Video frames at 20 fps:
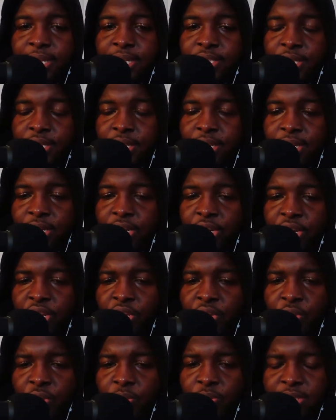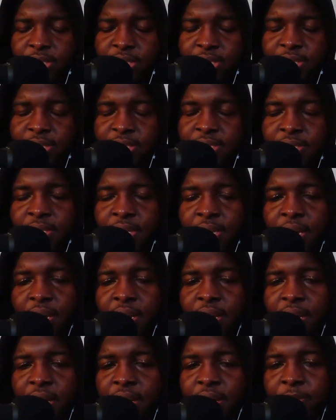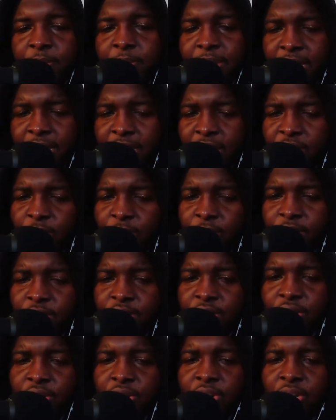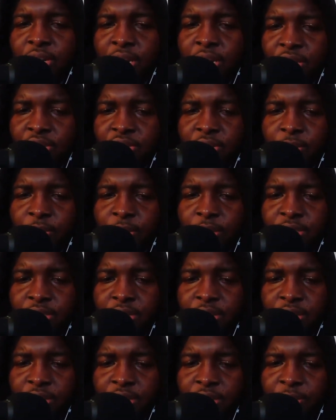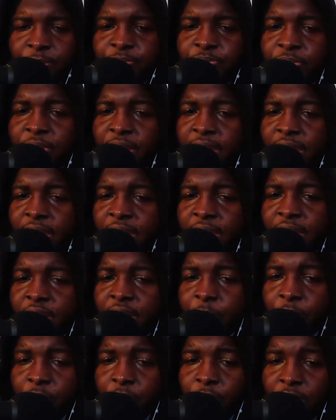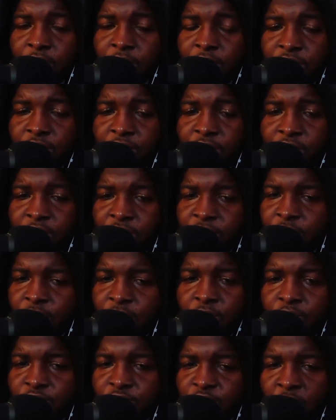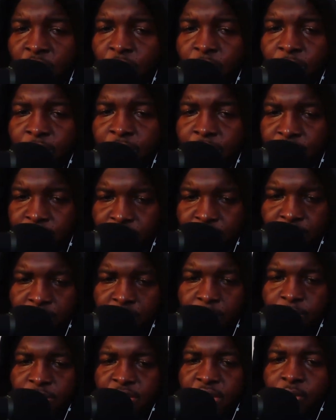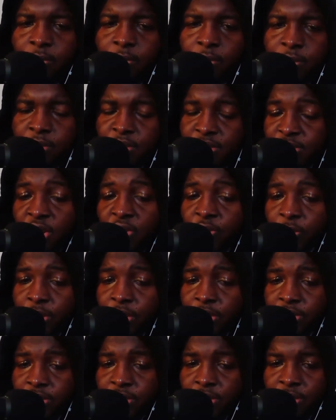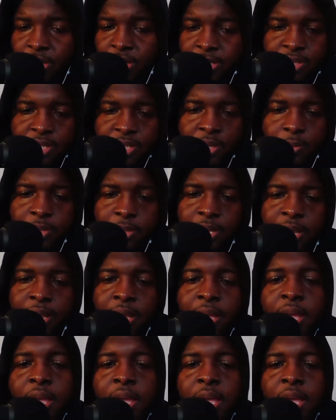engineer uses mechanical engineer, electrical engineer, and computer engineer, or software engineer, whichever software engineer. Let's stick with that.